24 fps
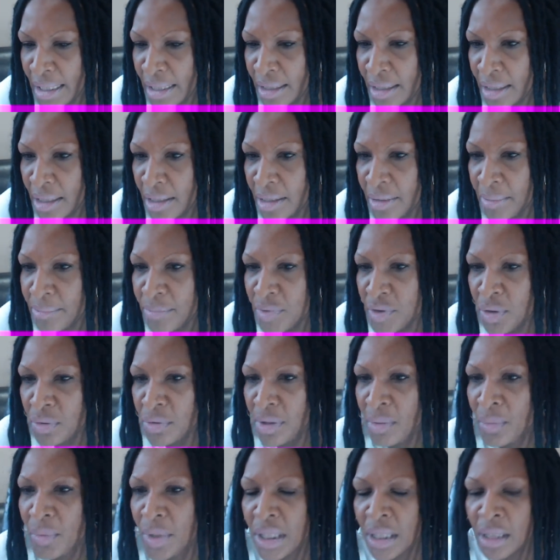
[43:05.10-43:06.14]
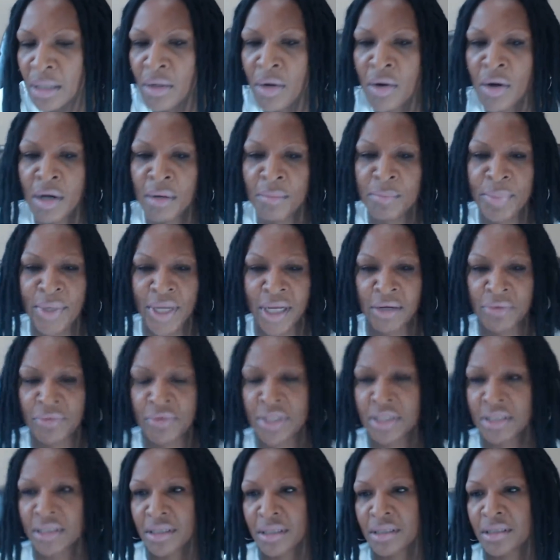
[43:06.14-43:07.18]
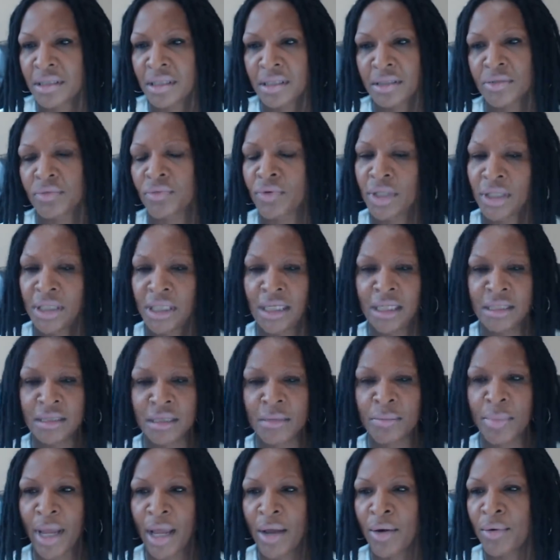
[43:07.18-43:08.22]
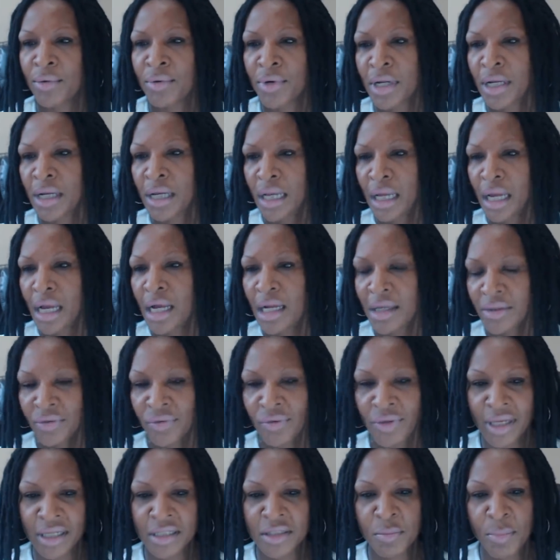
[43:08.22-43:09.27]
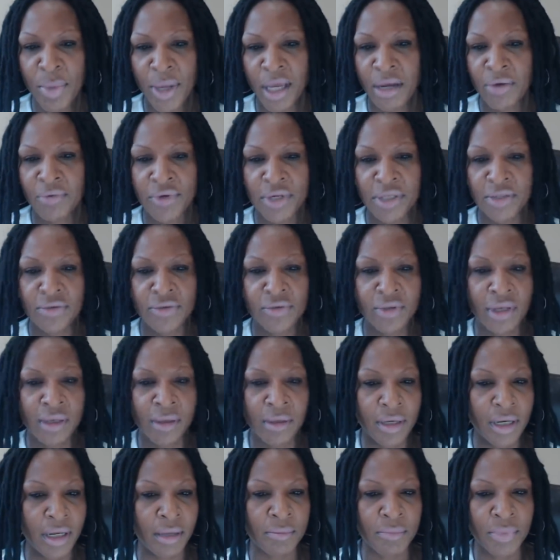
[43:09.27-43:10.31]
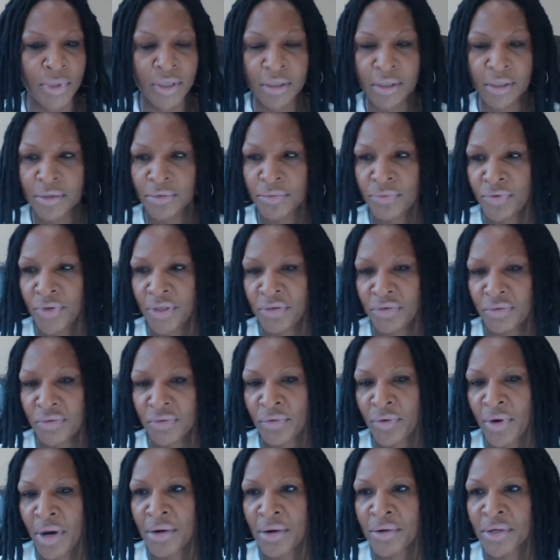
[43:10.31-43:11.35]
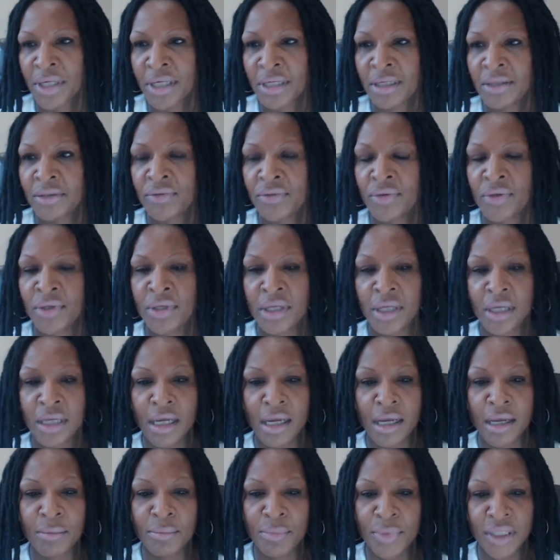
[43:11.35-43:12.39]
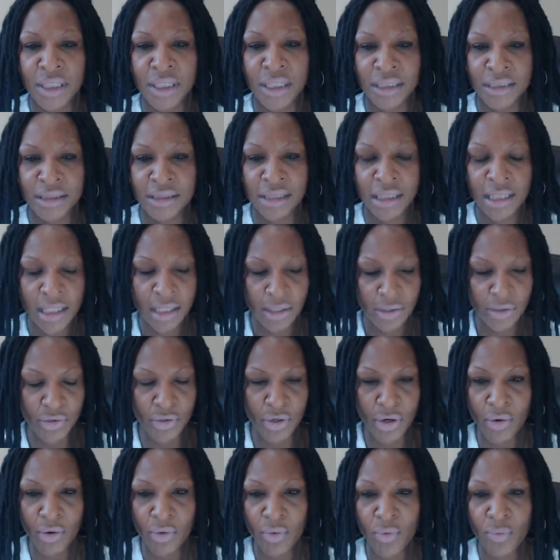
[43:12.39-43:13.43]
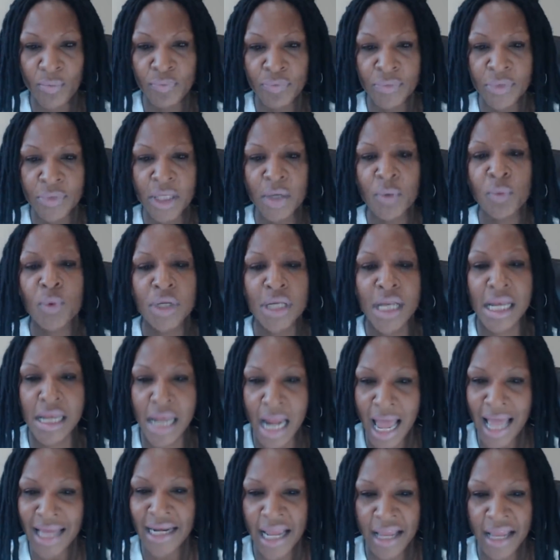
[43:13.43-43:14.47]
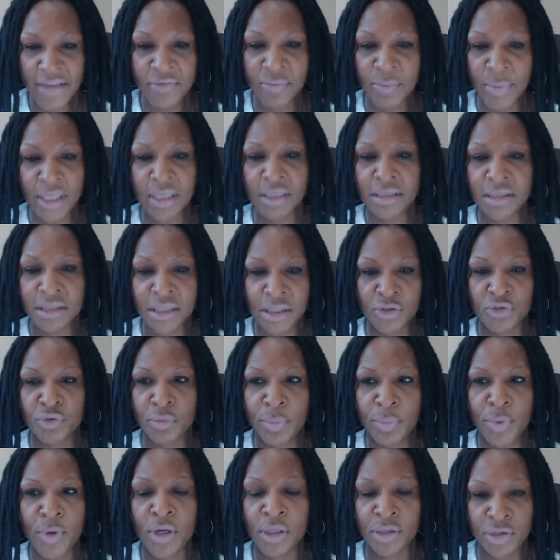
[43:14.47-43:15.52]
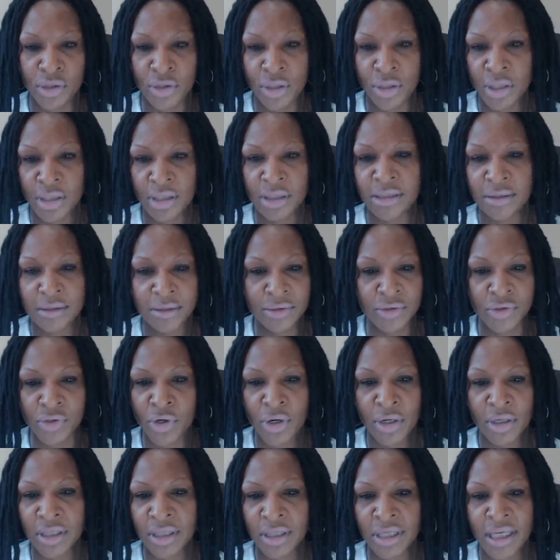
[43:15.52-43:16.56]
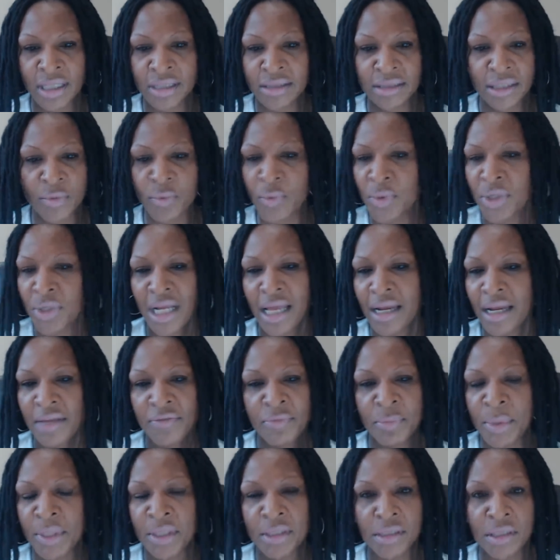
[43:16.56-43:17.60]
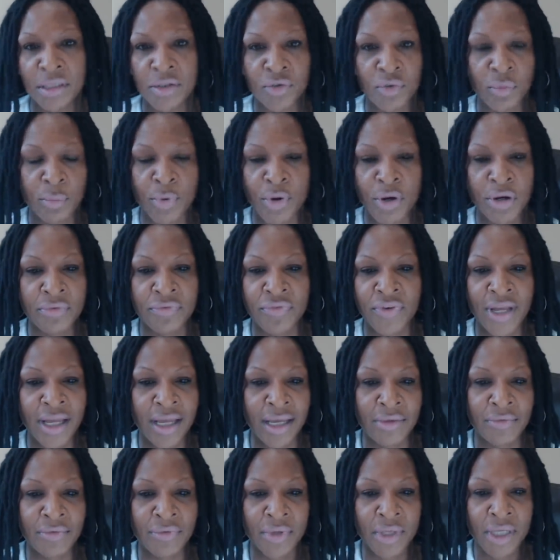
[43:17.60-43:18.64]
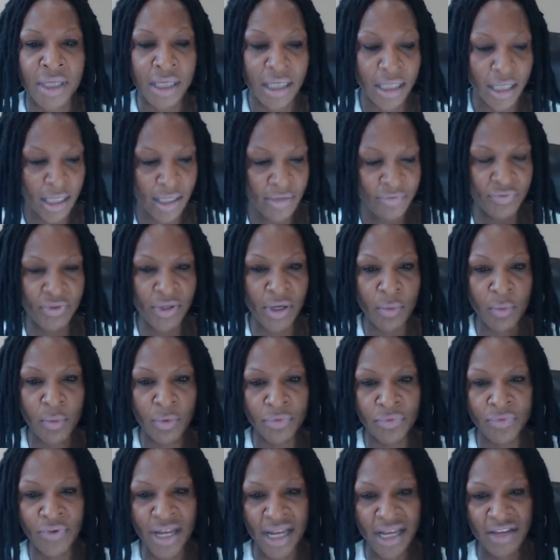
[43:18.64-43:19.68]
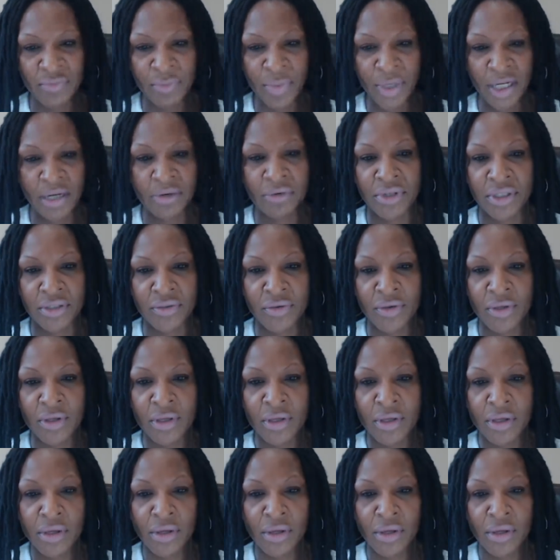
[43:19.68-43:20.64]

and so that we can arm parents. This really is about us as parents, and being a fence for our kids. Because there would not have been a Central Park jogger case. There would not have been a Central Park 5 if there were 5 parents